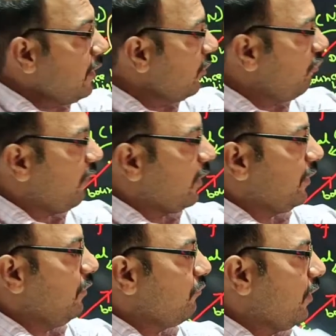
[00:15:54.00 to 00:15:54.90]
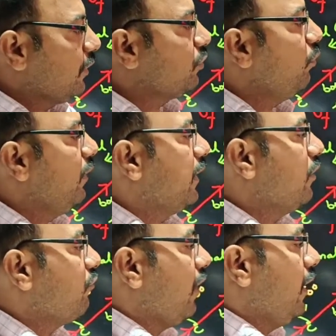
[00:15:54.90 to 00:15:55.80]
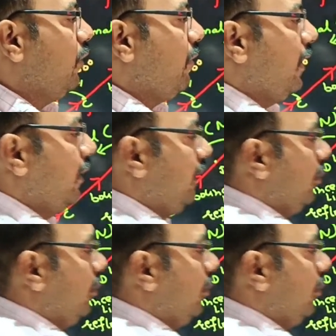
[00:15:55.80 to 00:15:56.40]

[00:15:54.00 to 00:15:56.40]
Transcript: refracted path. So we can find by